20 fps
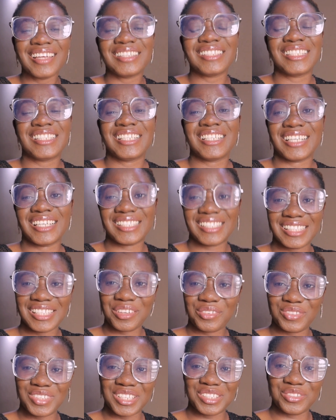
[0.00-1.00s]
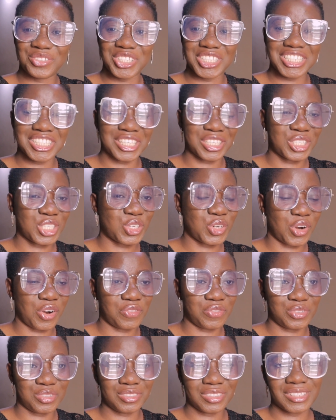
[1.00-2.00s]
she has left anyway she has
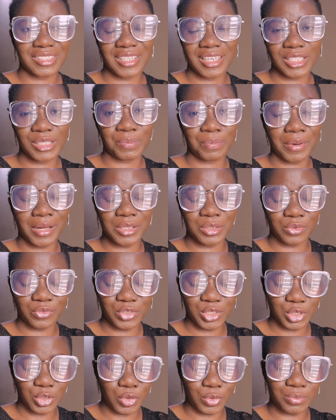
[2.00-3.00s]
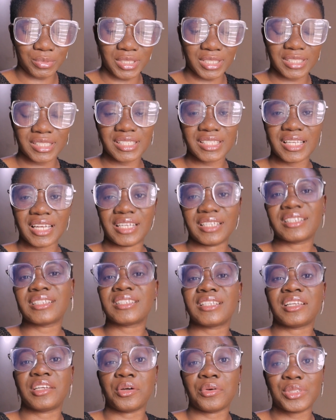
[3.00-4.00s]
traveled that's part of the updates i
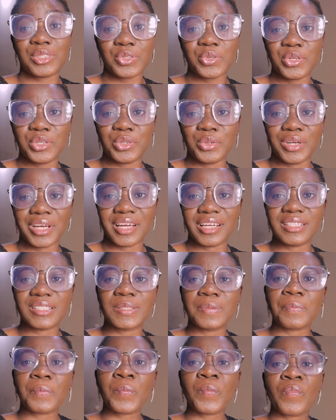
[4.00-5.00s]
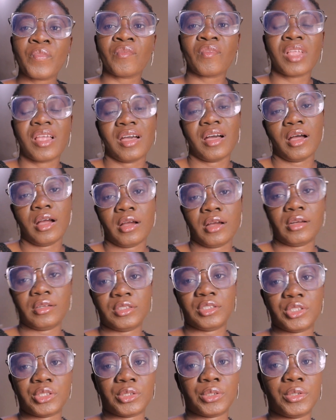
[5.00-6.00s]
said i was on you guys
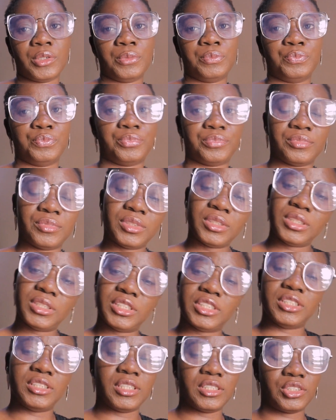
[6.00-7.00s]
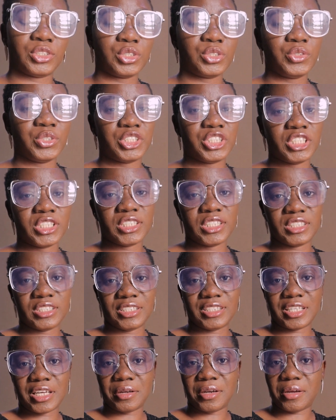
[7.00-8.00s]
and um there's also a change
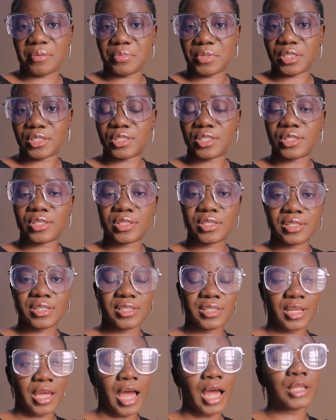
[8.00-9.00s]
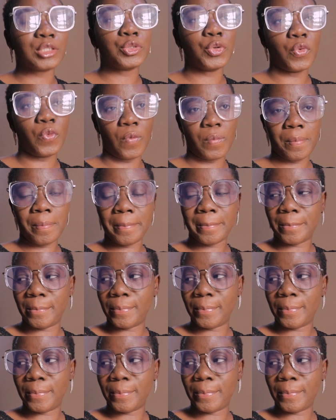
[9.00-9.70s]
in dynamics at home